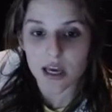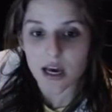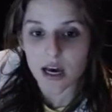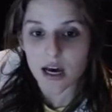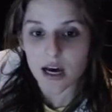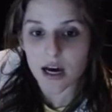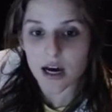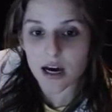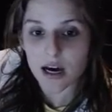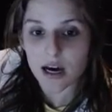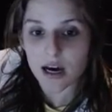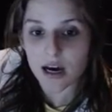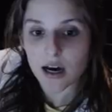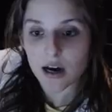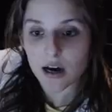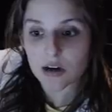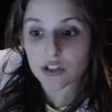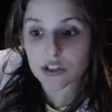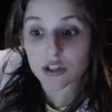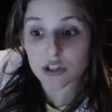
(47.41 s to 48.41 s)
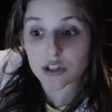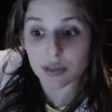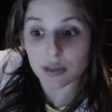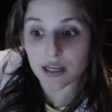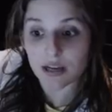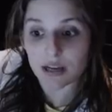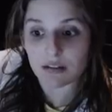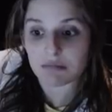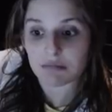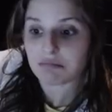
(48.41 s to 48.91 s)
Uh, also
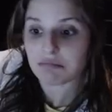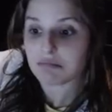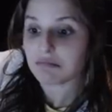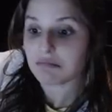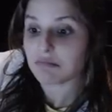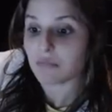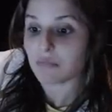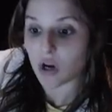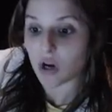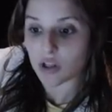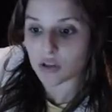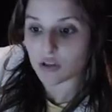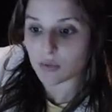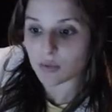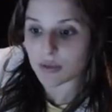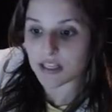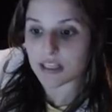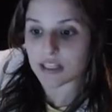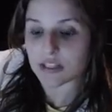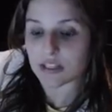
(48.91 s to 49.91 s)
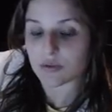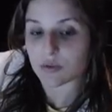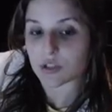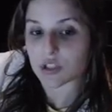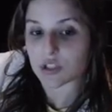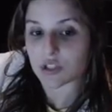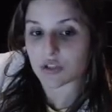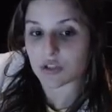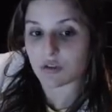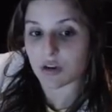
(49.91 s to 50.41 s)
play on the weekends, which
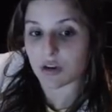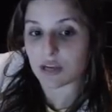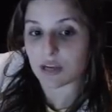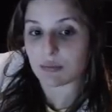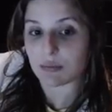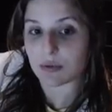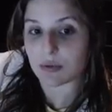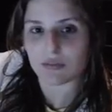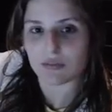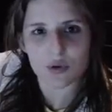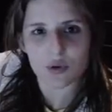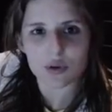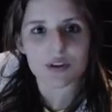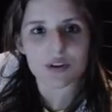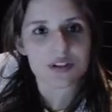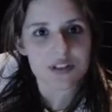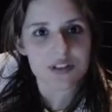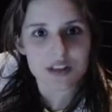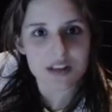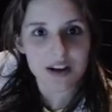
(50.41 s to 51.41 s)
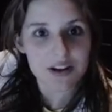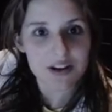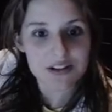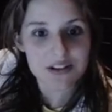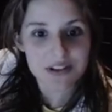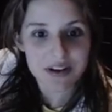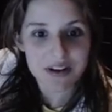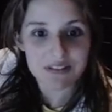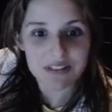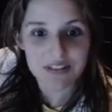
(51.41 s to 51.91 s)
is great. But of course, I
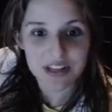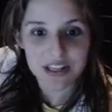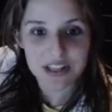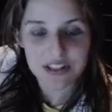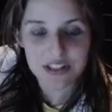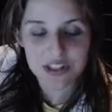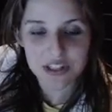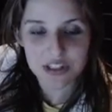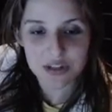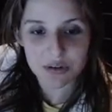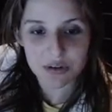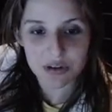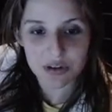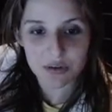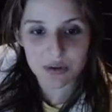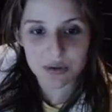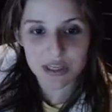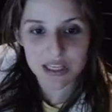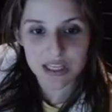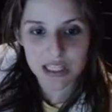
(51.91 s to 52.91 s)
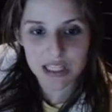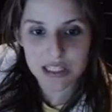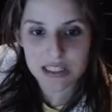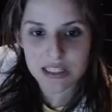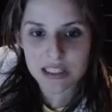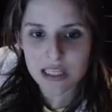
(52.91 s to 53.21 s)
also have things to do on the weekends.